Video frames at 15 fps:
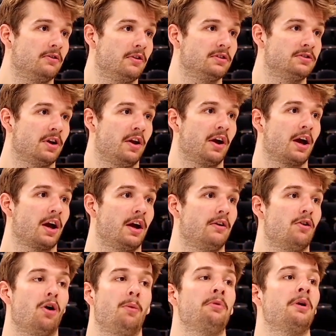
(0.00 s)
It's not like I
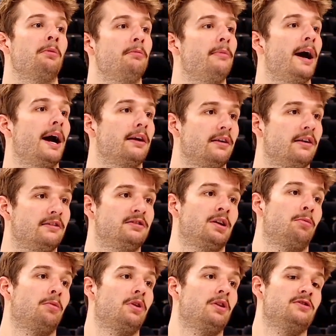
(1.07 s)
know I'm coming back next
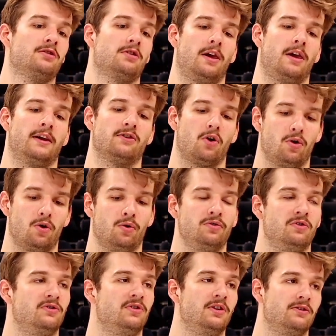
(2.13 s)
summer. It's a whole
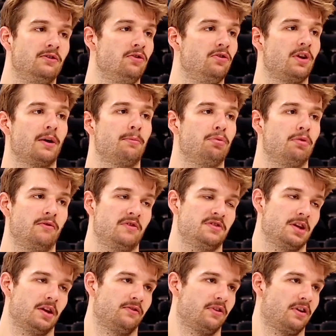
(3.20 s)
new season. You got to prove
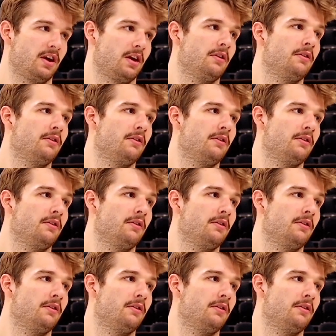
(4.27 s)
yourself again,